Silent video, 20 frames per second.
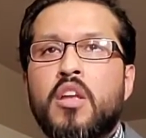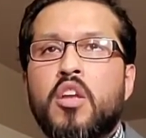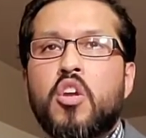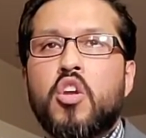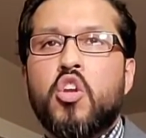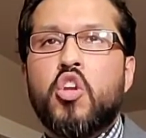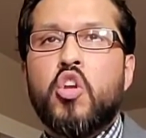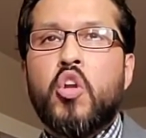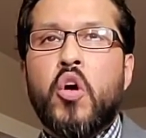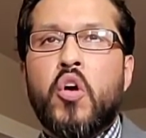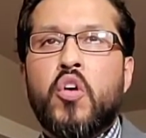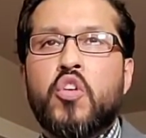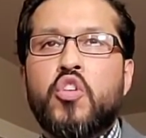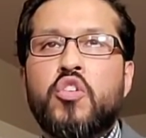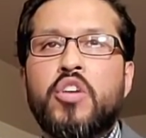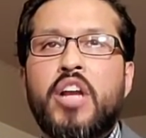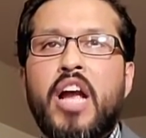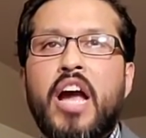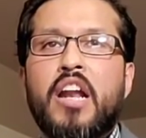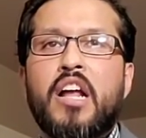
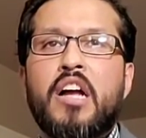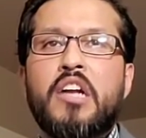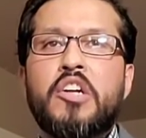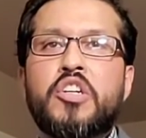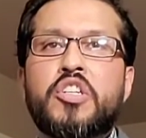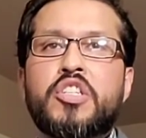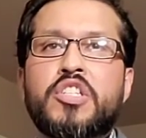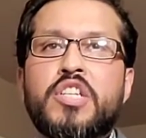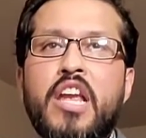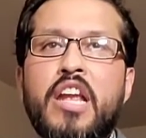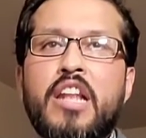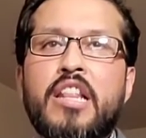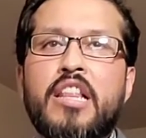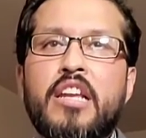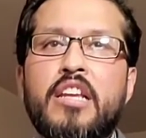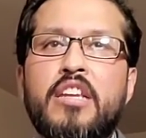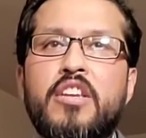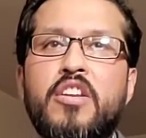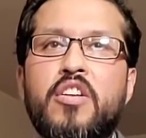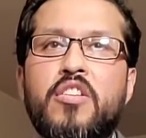You gotta understand
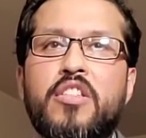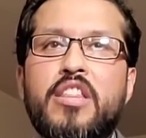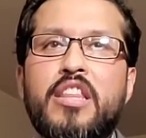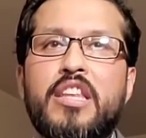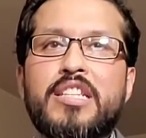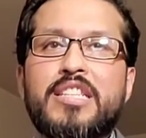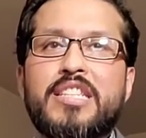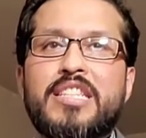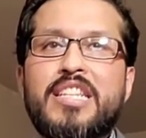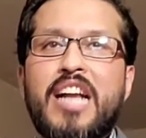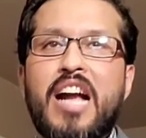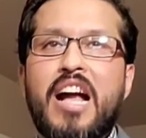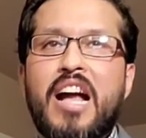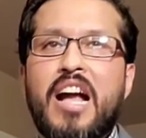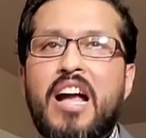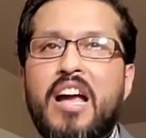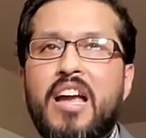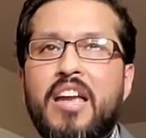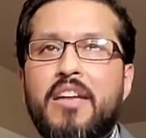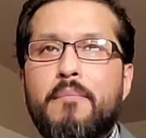that, this
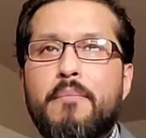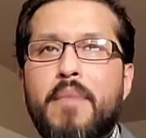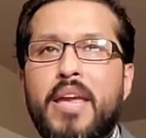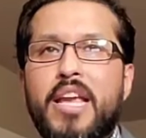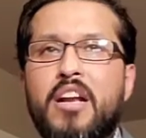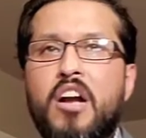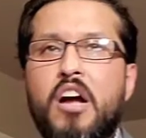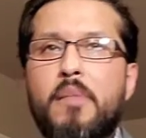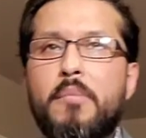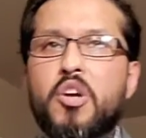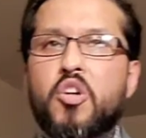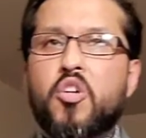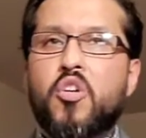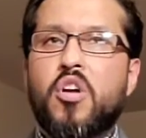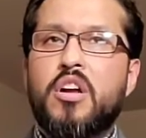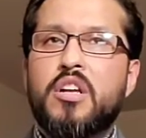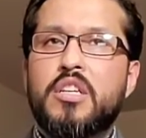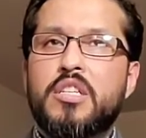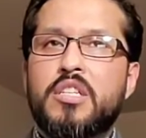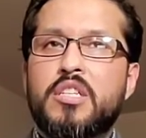guy may come
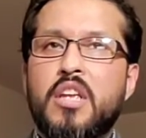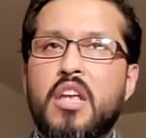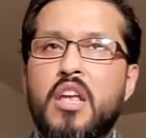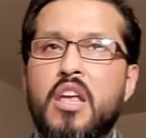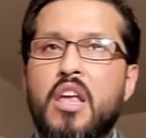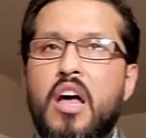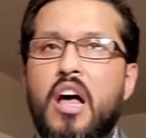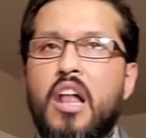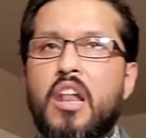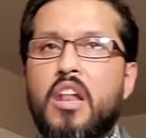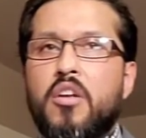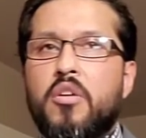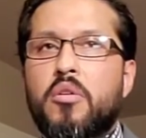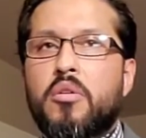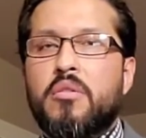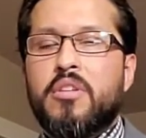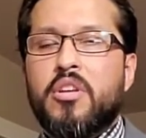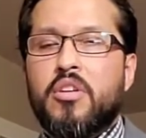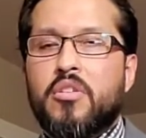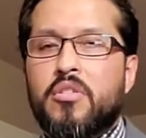across a
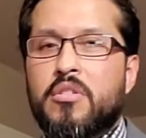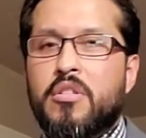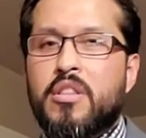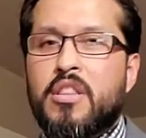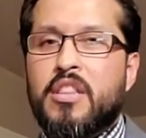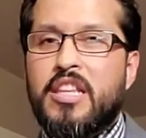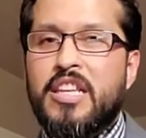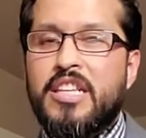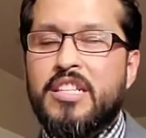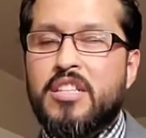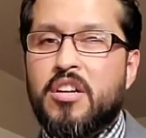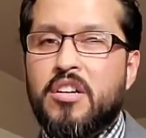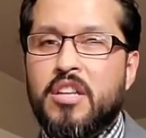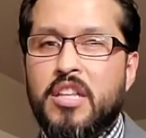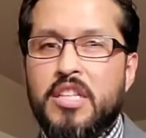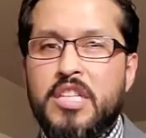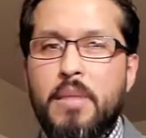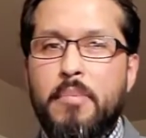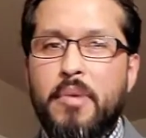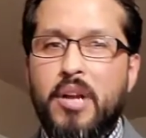little, these are the
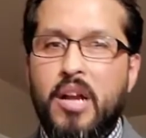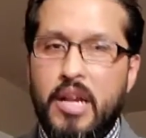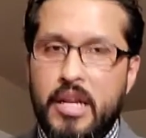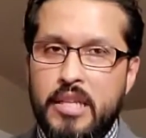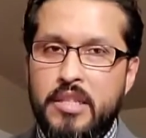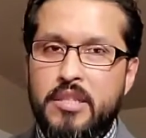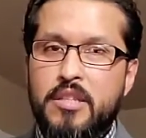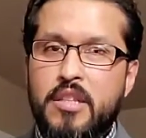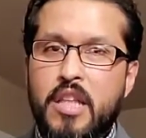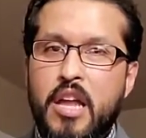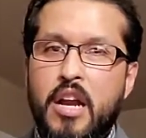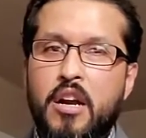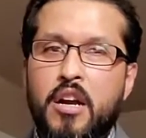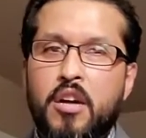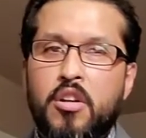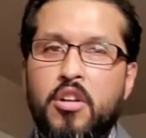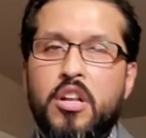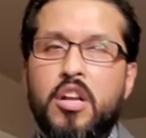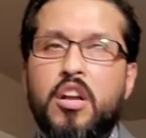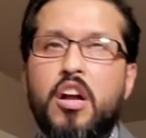type of guys that are
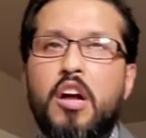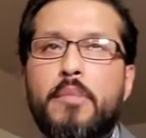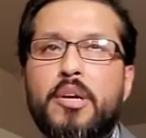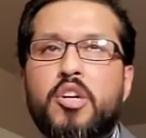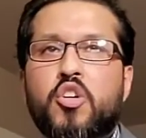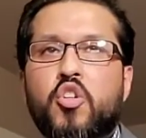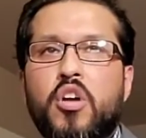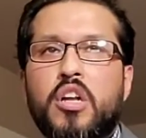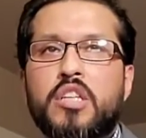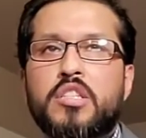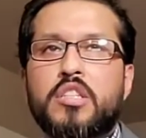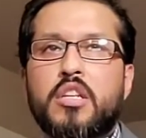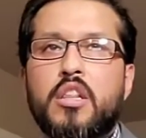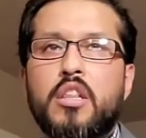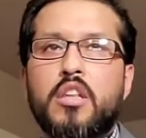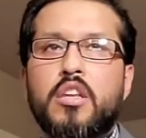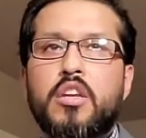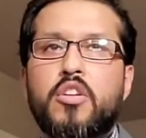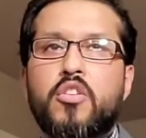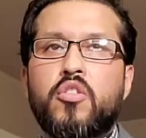gonna come across a
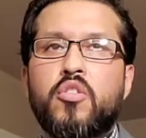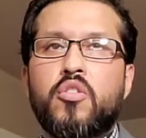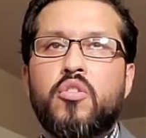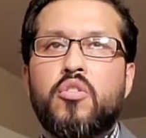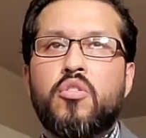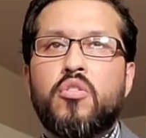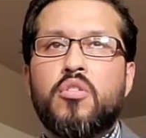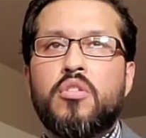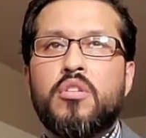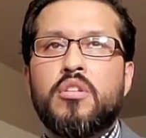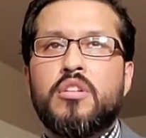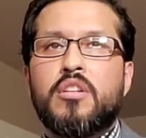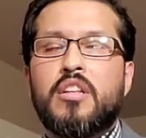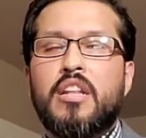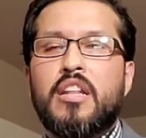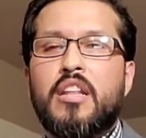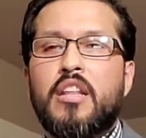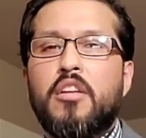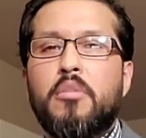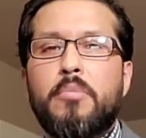little
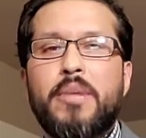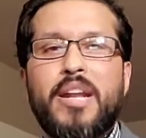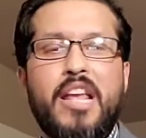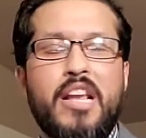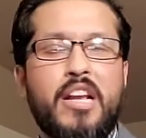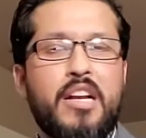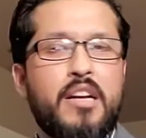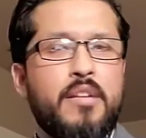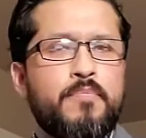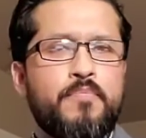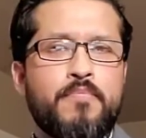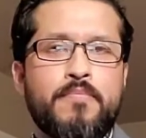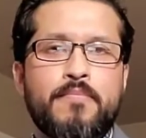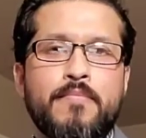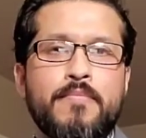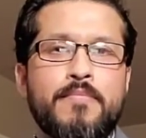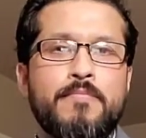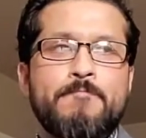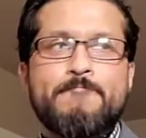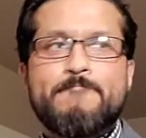bit like I'm
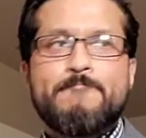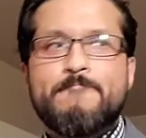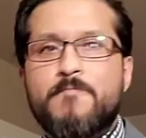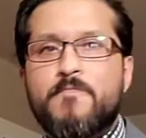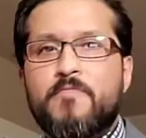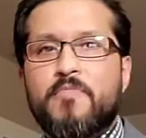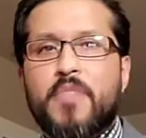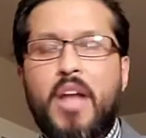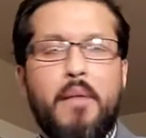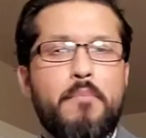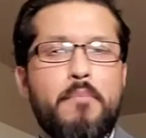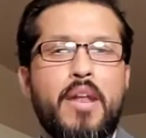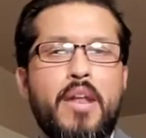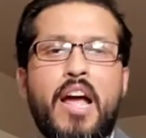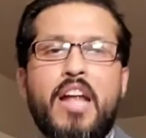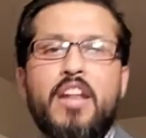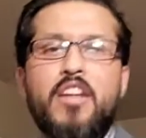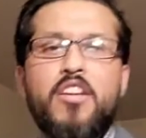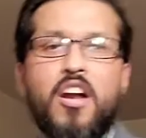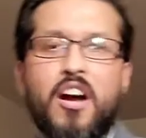
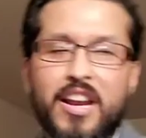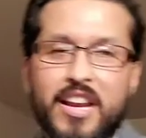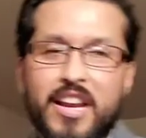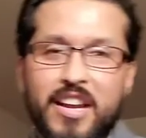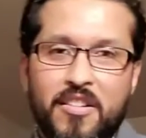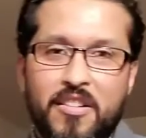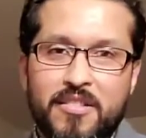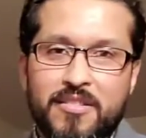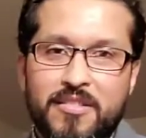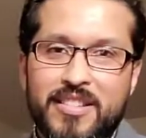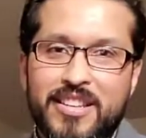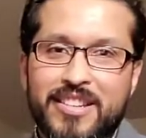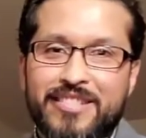not knocking on,